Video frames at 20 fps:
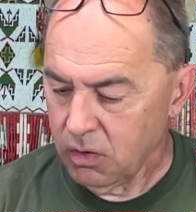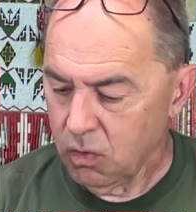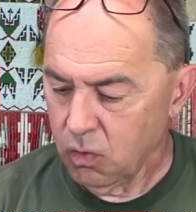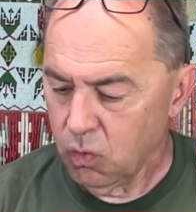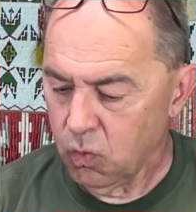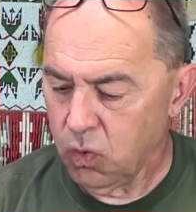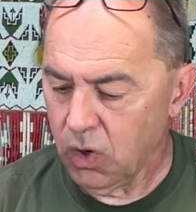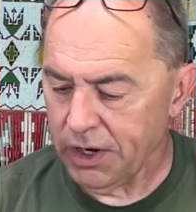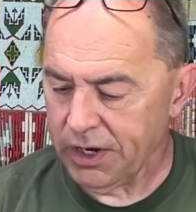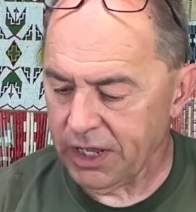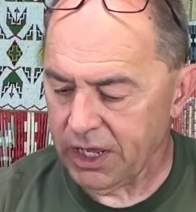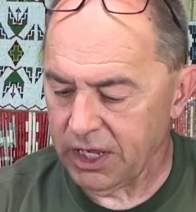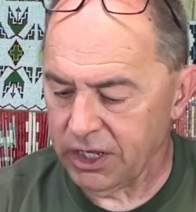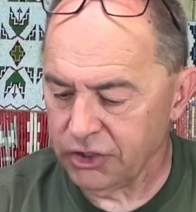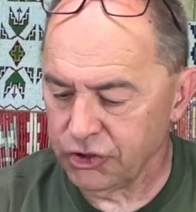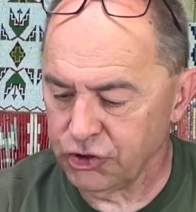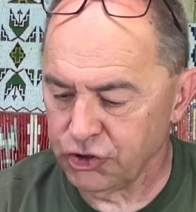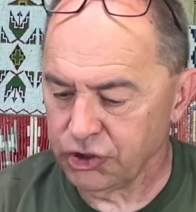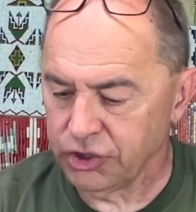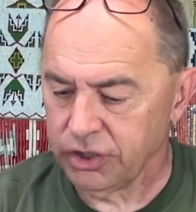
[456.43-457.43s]
one
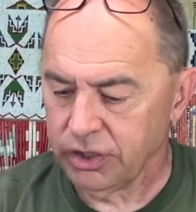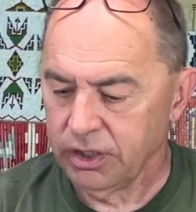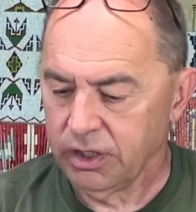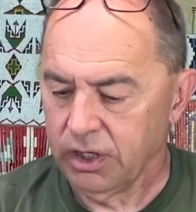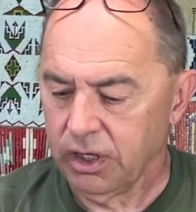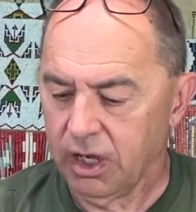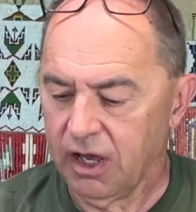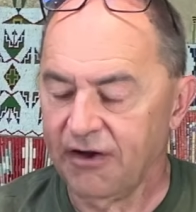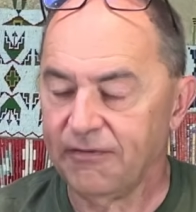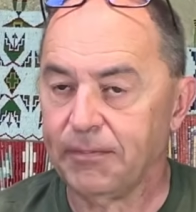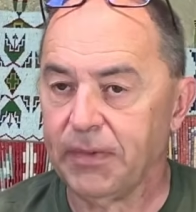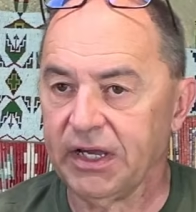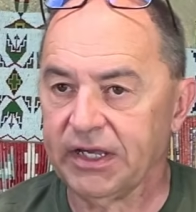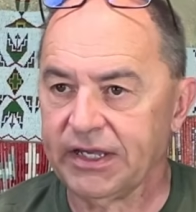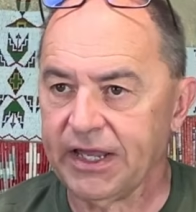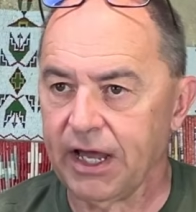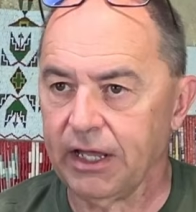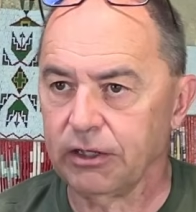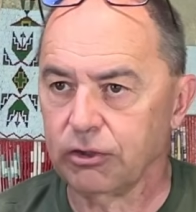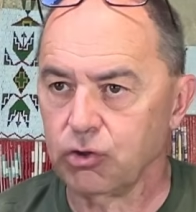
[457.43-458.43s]
edge of my
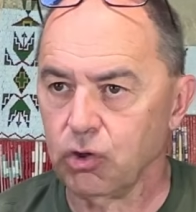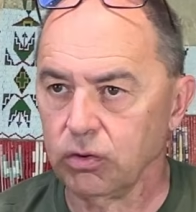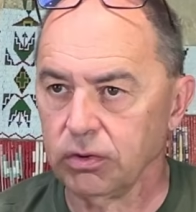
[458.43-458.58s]
calico